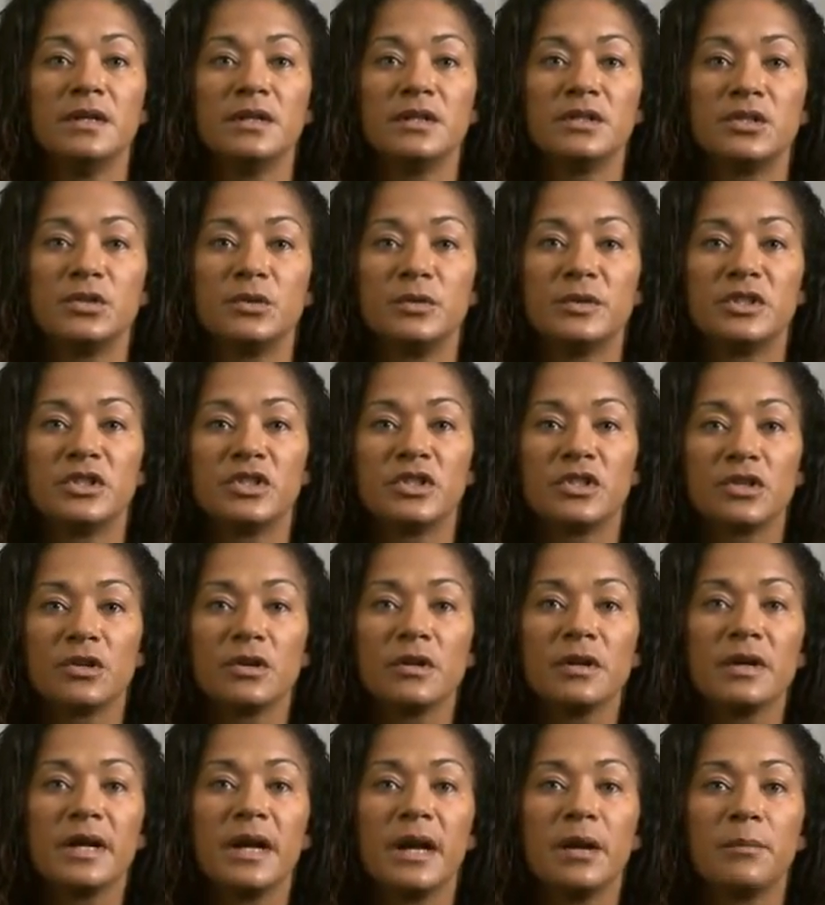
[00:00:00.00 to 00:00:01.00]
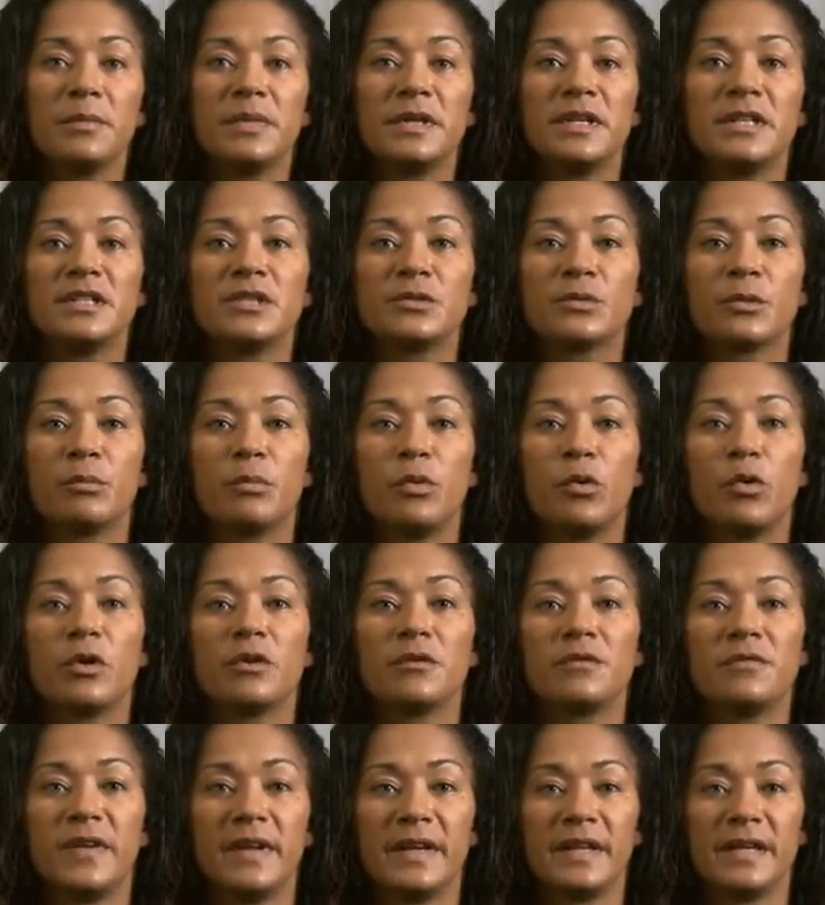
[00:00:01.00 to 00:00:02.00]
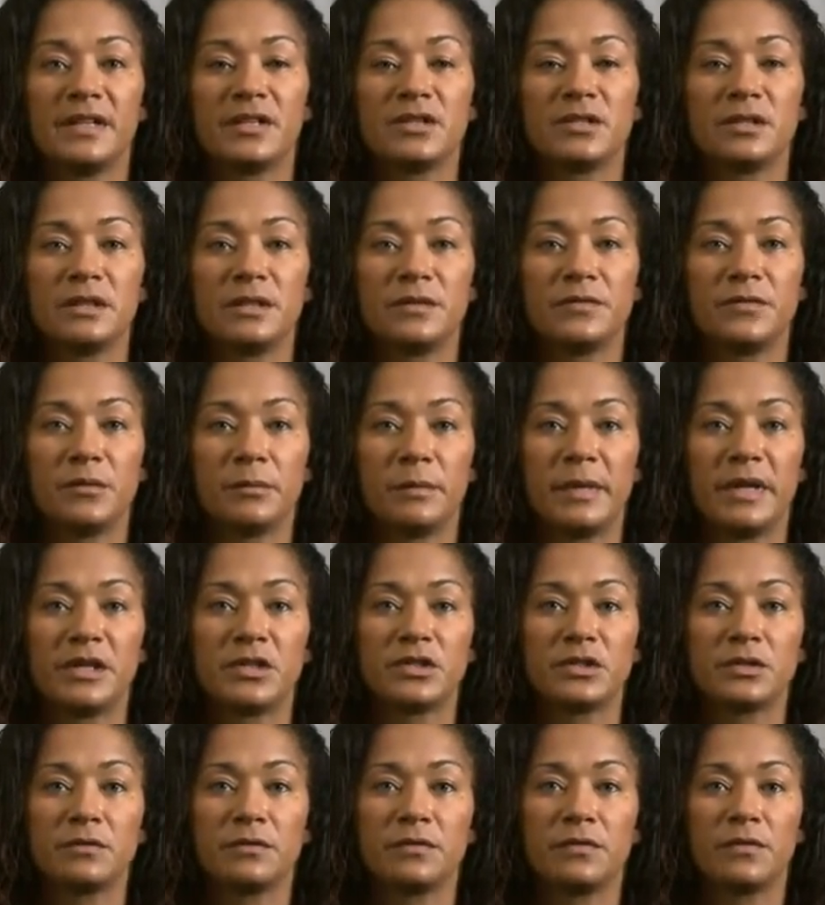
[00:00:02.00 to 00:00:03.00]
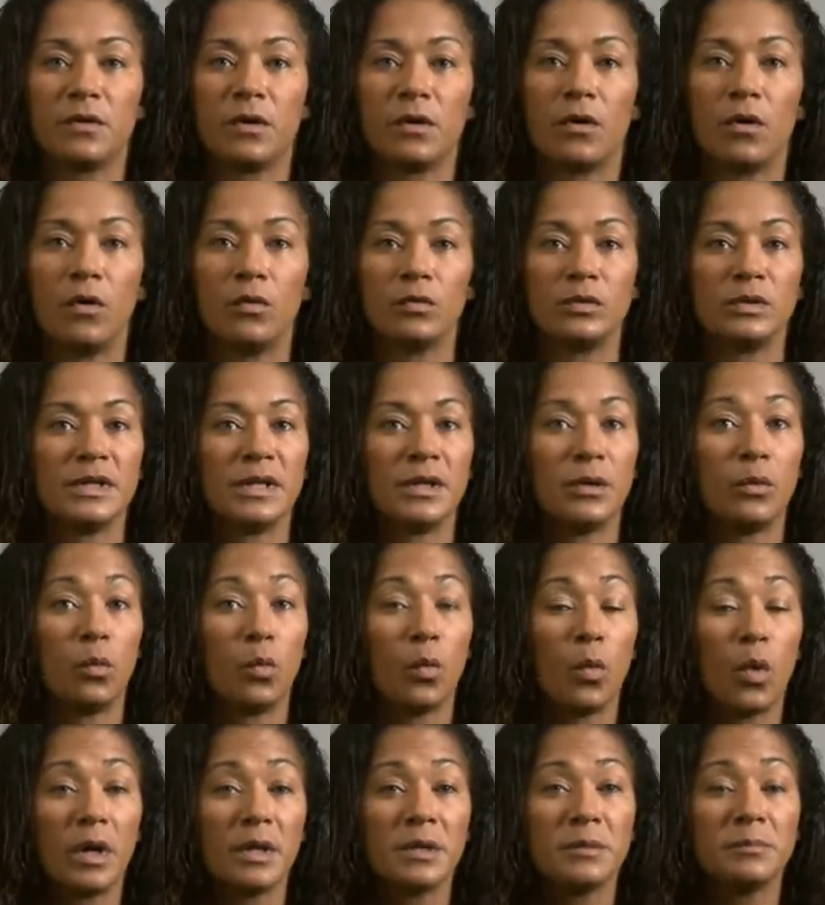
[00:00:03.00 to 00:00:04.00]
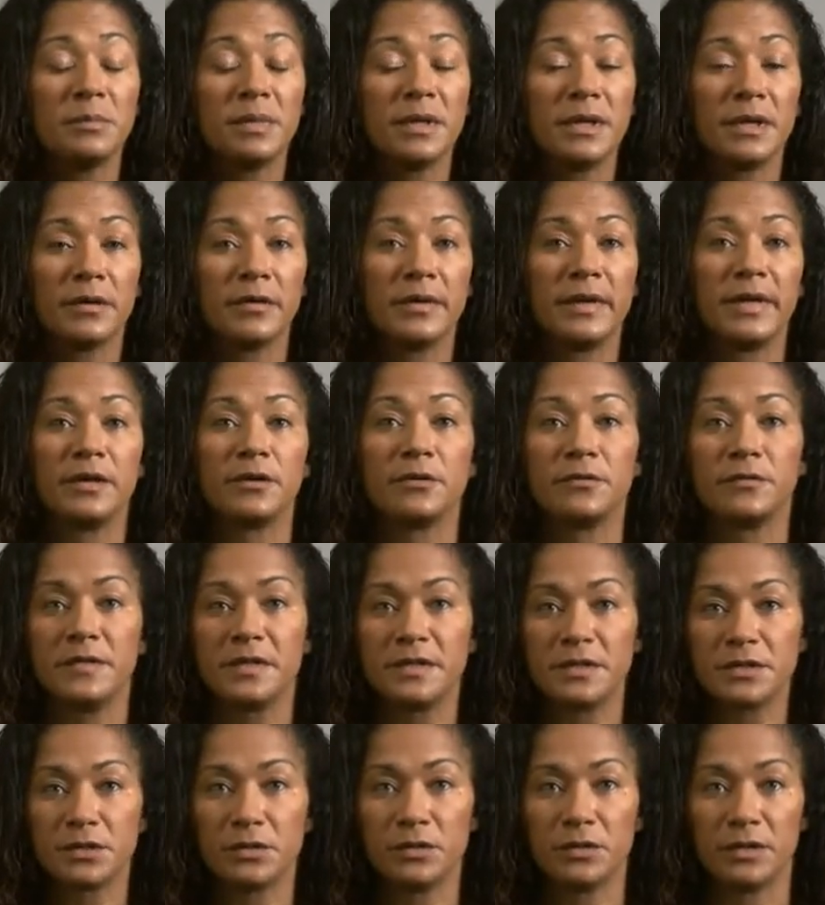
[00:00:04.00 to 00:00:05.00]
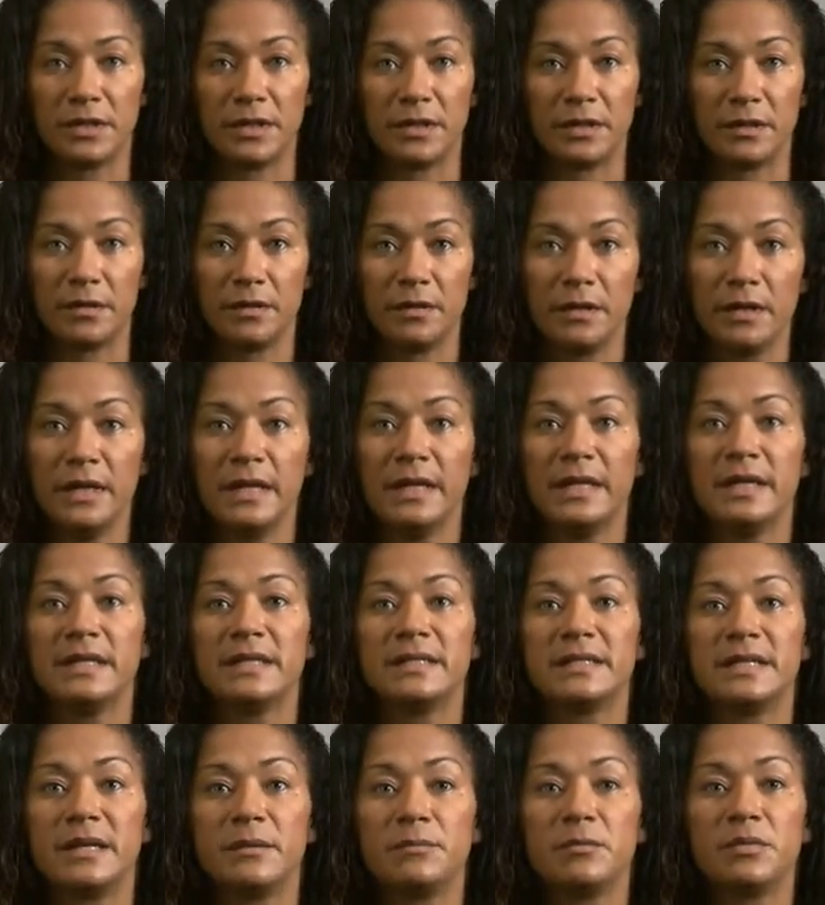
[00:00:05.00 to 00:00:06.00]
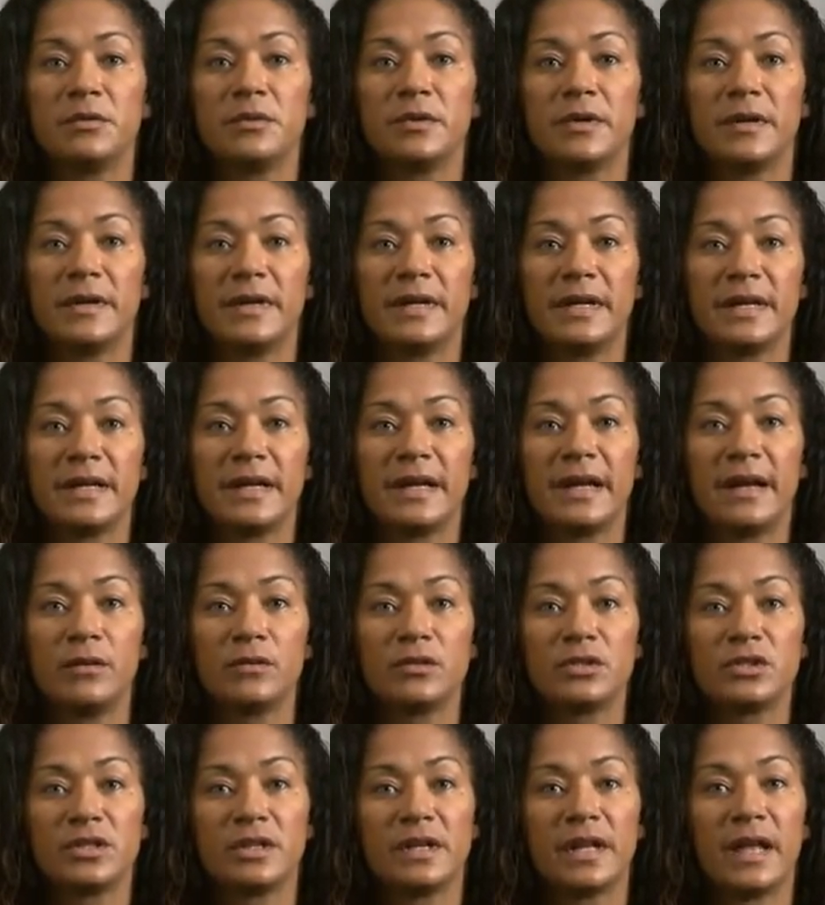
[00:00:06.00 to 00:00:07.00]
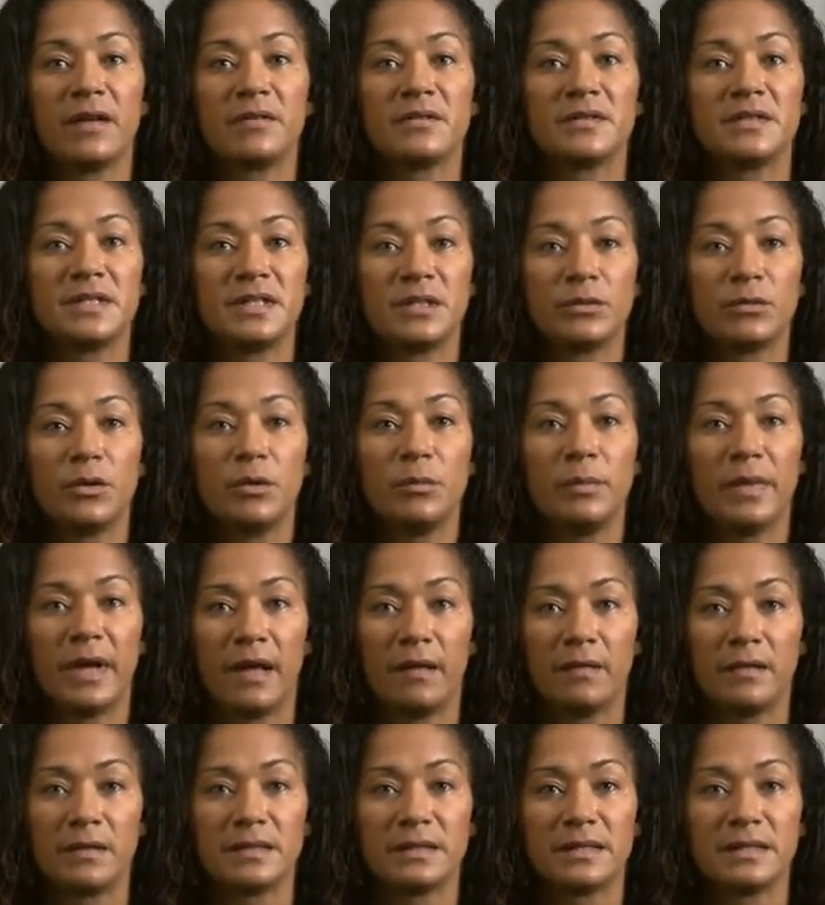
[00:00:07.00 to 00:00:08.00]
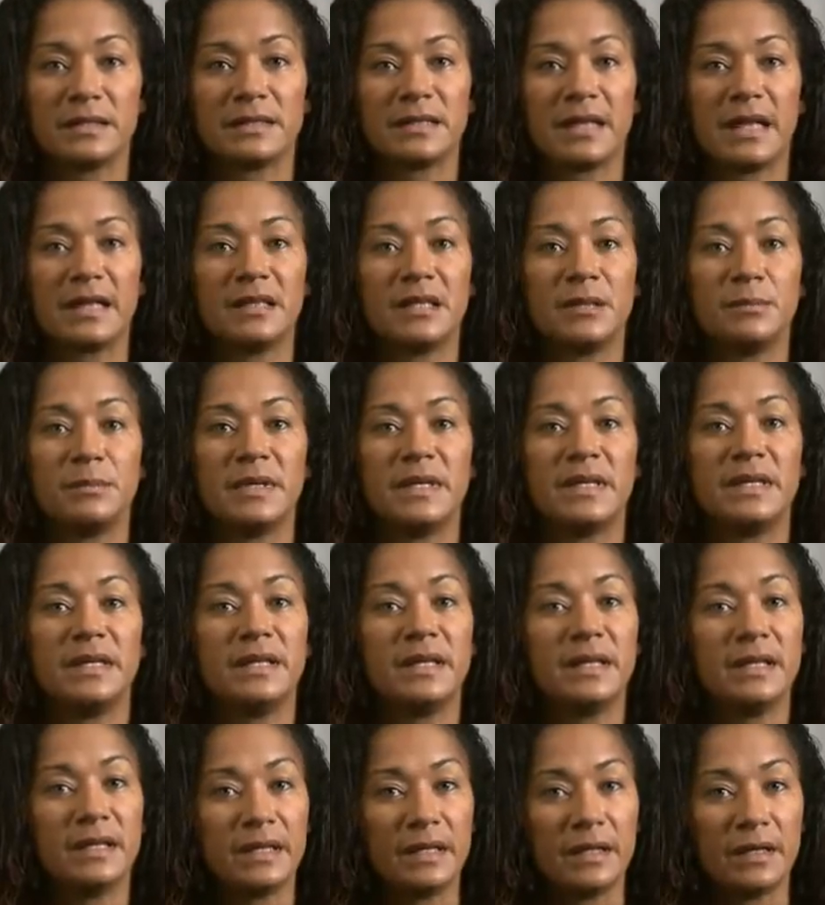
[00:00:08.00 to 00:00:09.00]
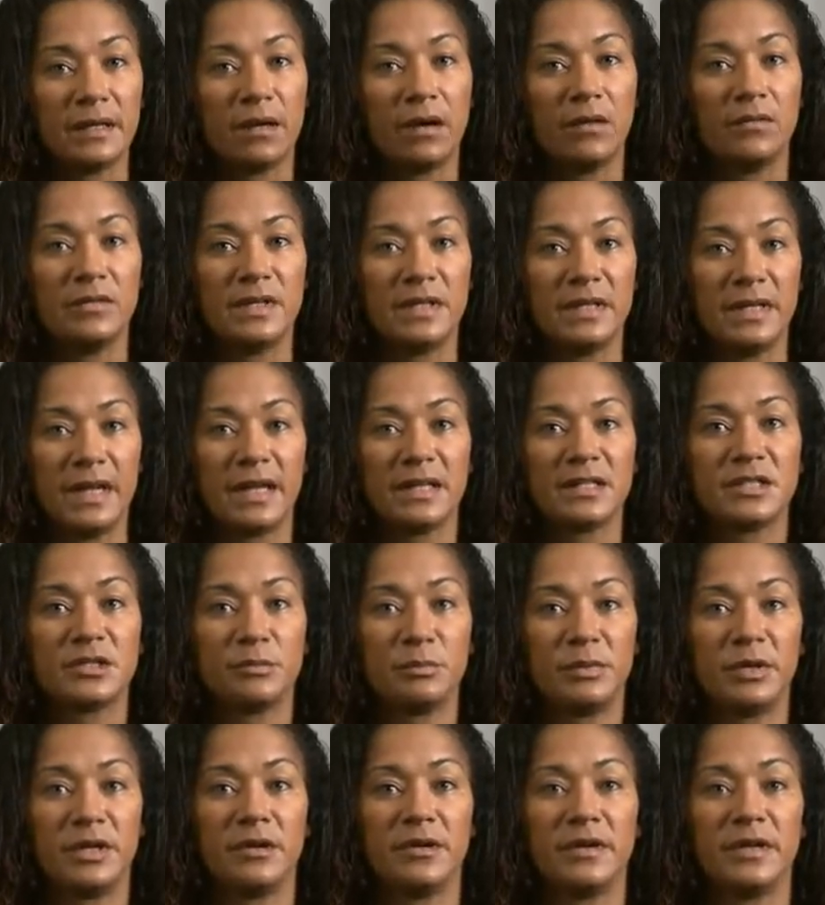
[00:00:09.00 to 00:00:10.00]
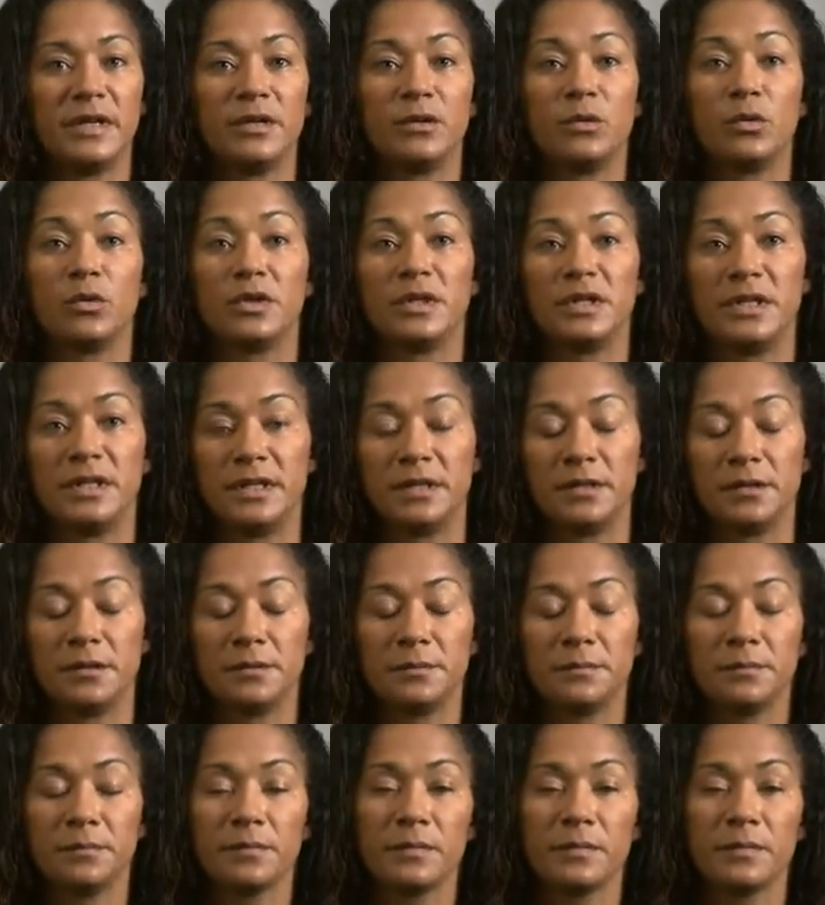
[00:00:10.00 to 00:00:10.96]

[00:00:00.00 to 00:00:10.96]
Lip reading: To ensure companies report financial information for only one period or fiscal year, temporary accounts should have zero balances at the beginning of the next period or year.